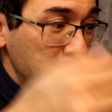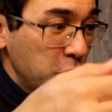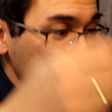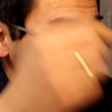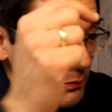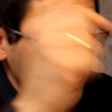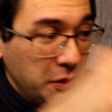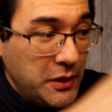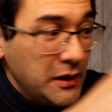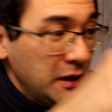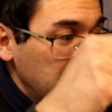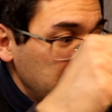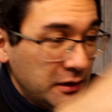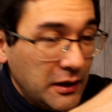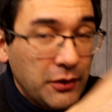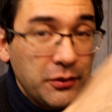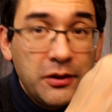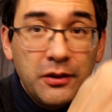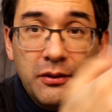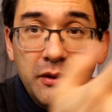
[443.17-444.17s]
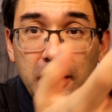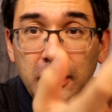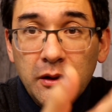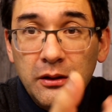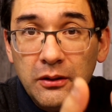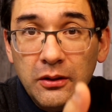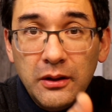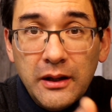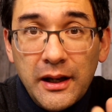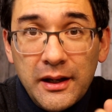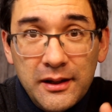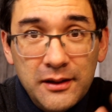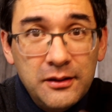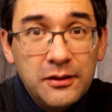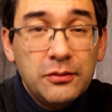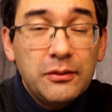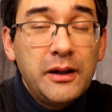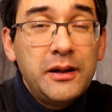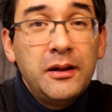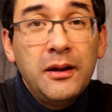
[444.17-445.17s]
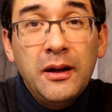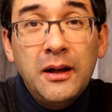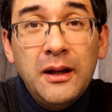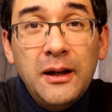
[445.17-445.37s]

just put it down here and I look at it, right?